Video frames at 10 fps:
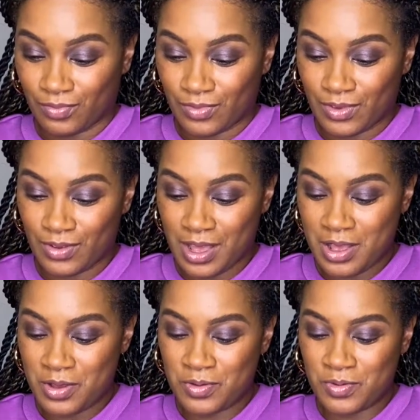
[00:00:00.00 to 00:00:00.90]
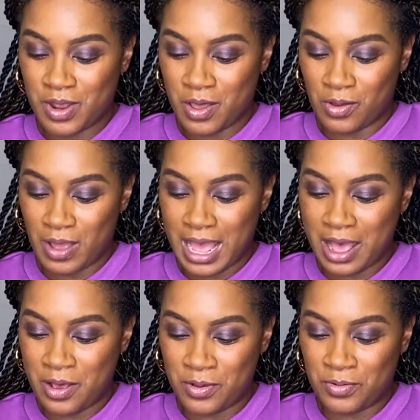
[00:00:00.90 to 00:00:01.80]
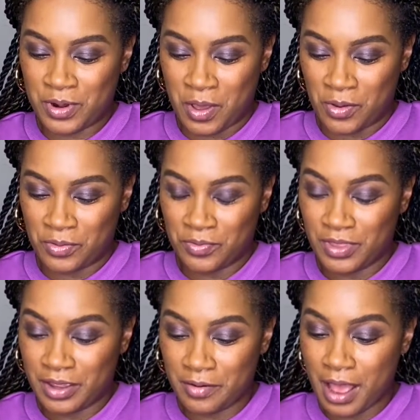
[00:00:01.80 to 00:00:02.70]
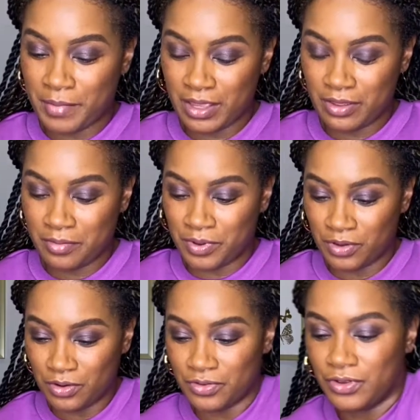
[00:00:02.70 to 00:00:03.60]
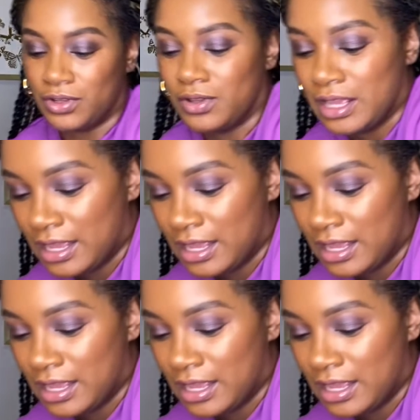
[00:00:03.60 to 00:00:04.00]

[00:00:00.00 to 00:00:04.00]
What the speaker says: So I don't know. They're beautiful.